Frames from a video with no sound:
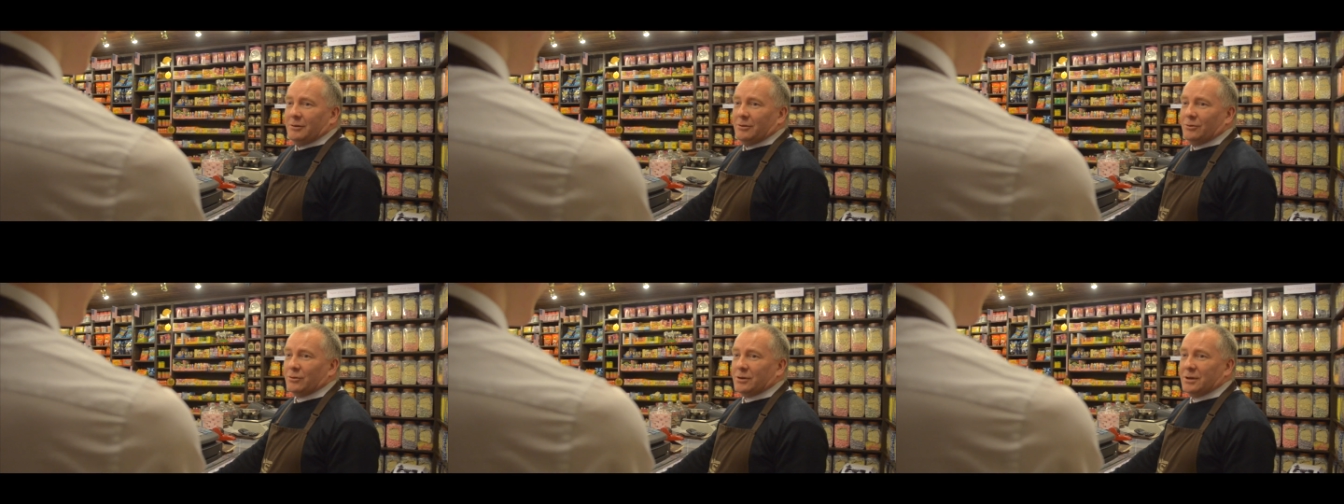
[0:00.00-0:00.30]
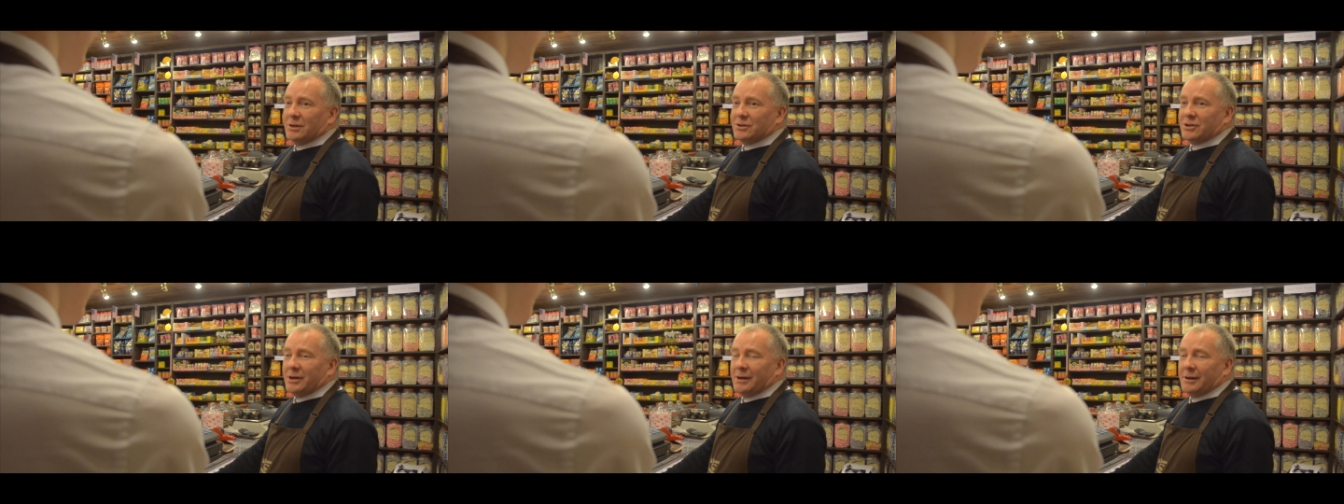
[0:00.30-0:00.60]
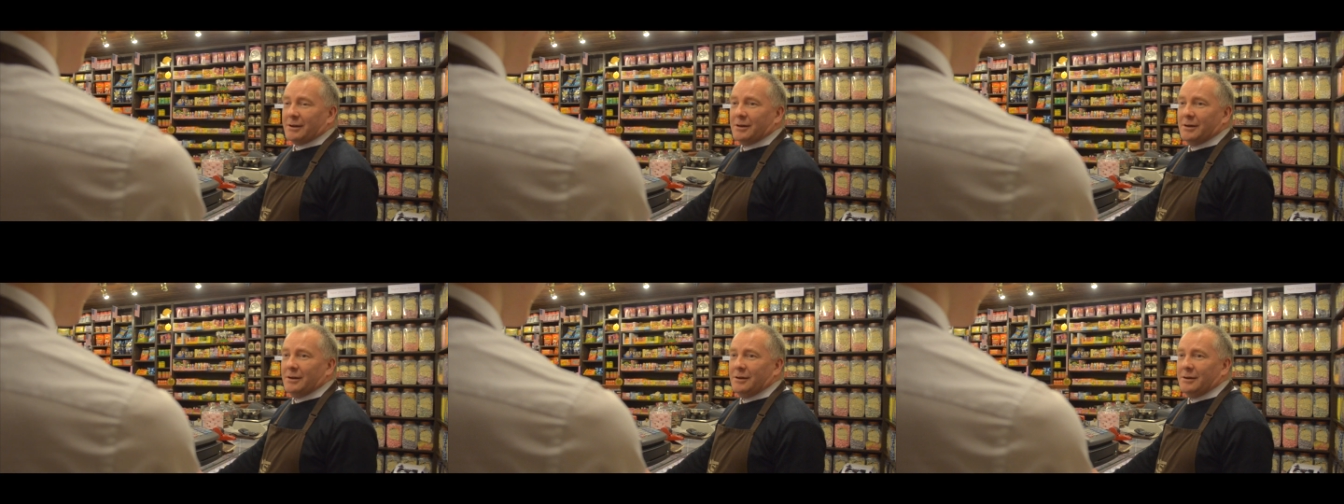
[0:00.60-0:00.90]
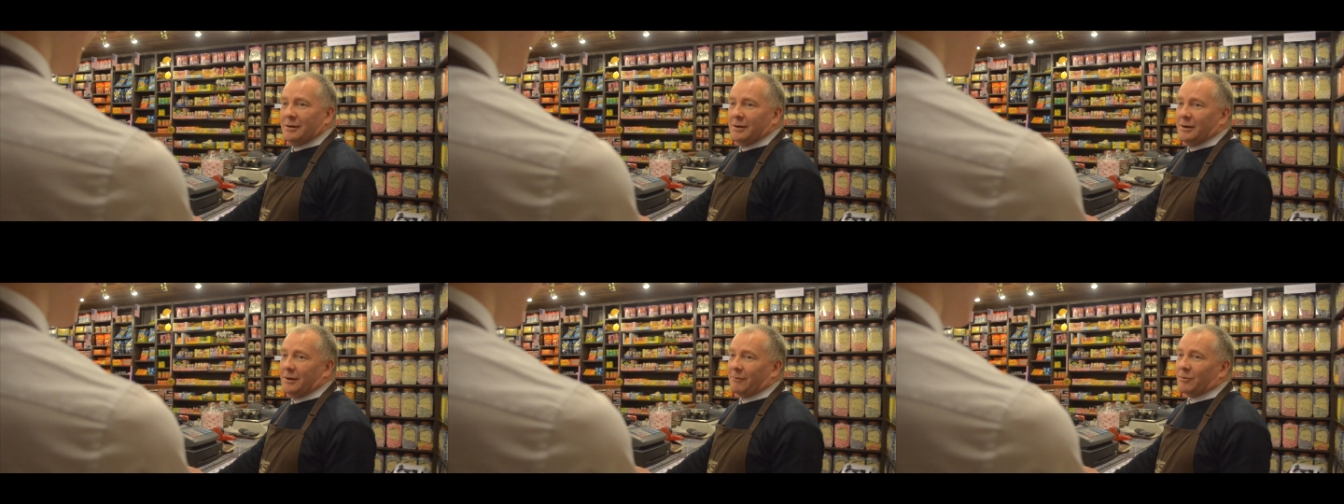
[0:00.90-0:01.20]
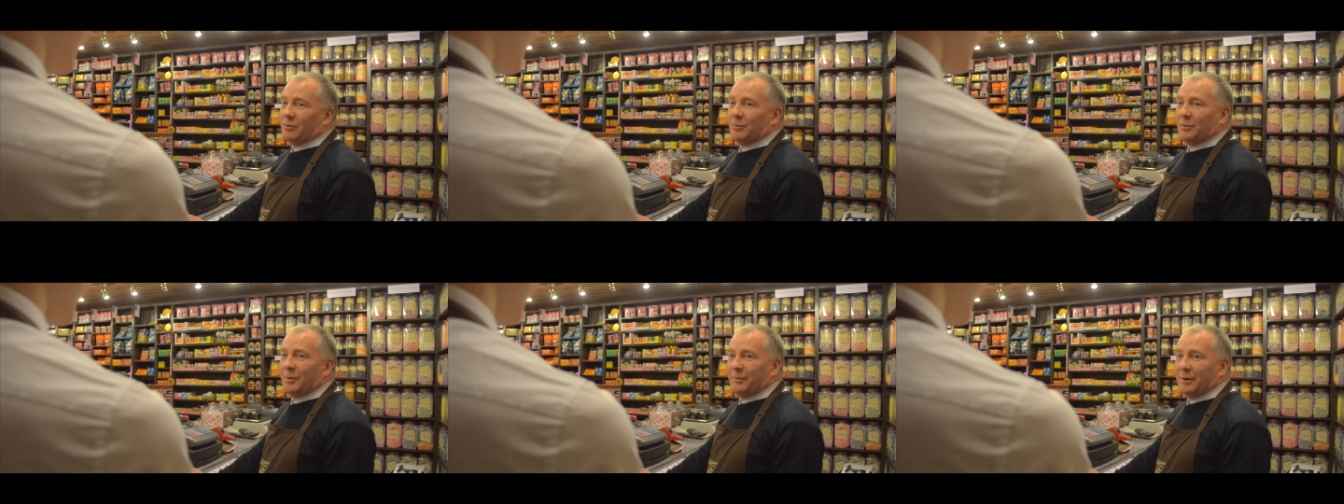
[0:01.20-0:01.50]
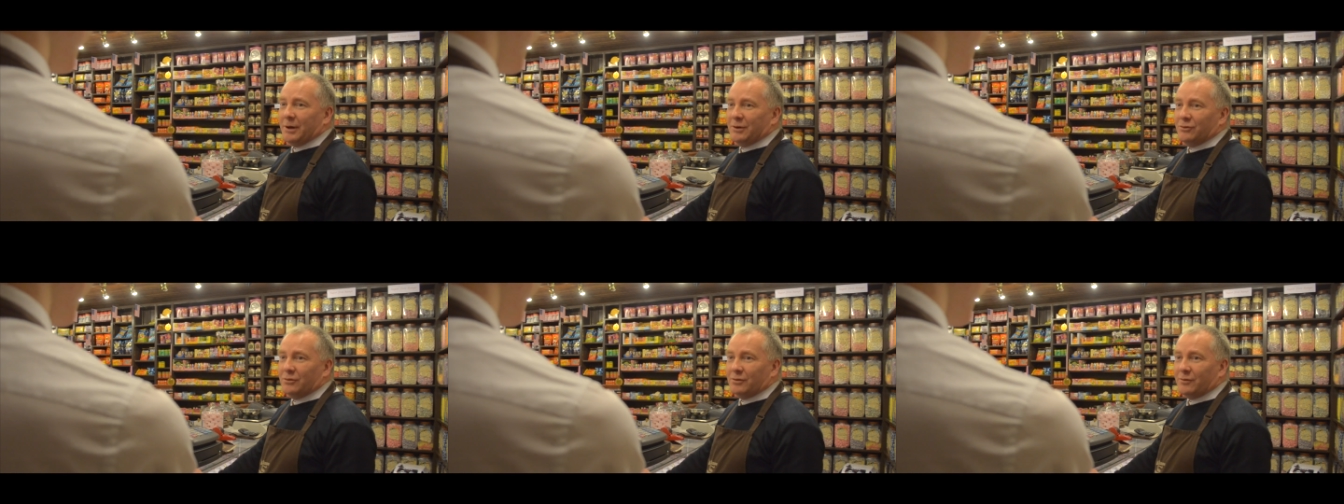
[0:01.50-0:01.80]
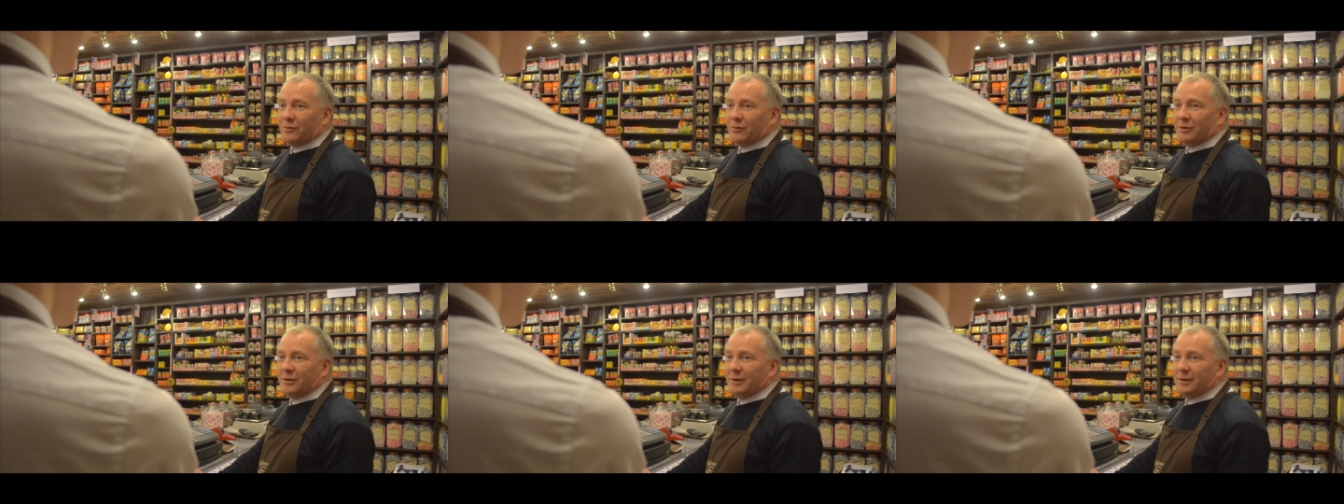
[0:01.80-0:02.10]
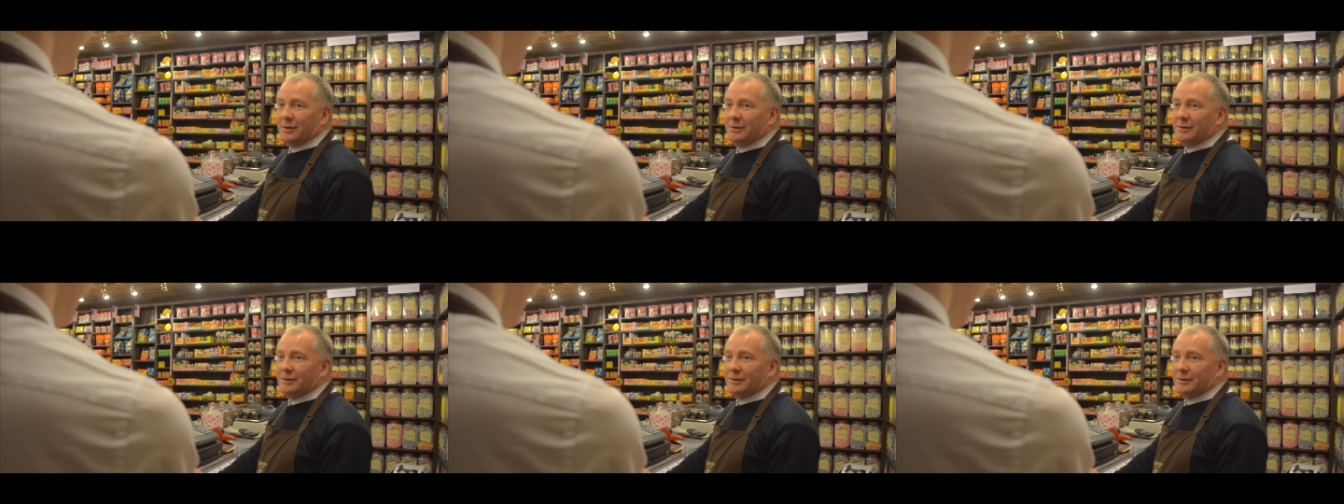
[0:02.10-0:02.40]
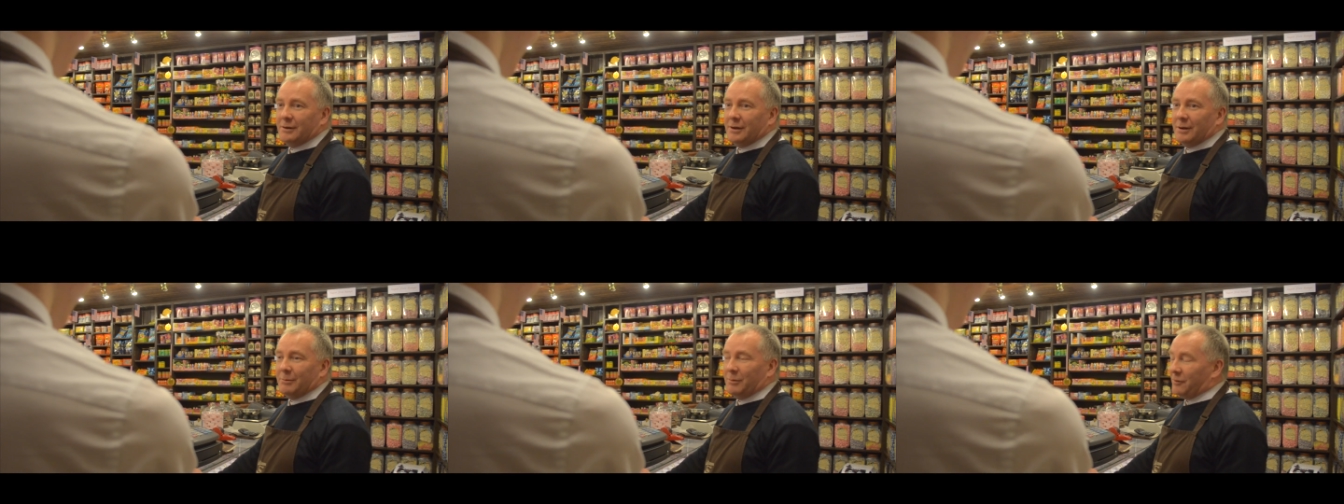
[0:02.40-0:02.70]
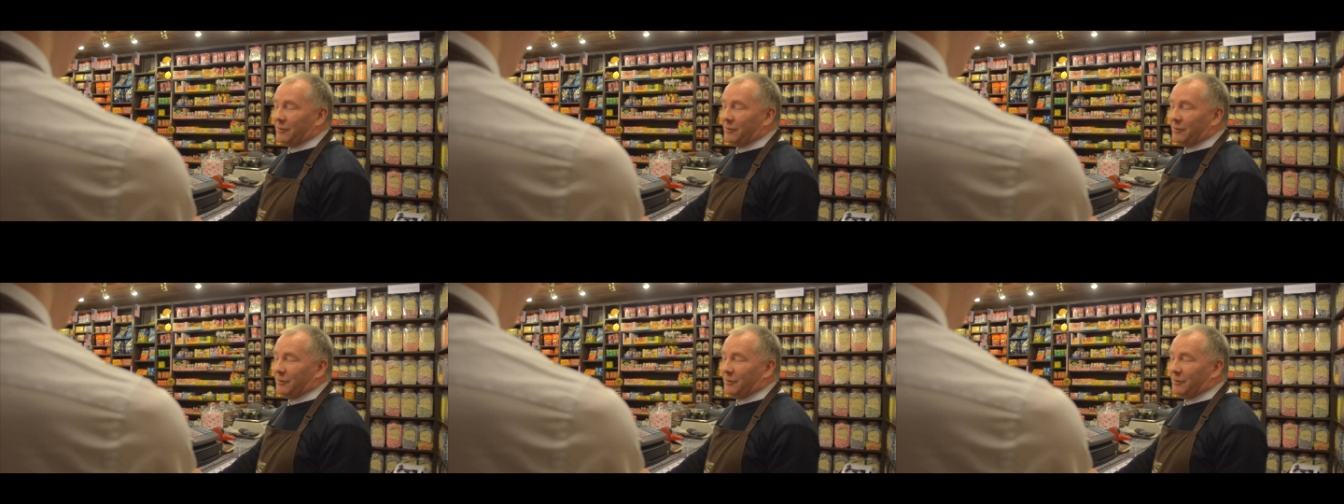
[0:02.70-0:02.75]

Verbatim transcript: Okay, Jack, have we got bad news for you. I'm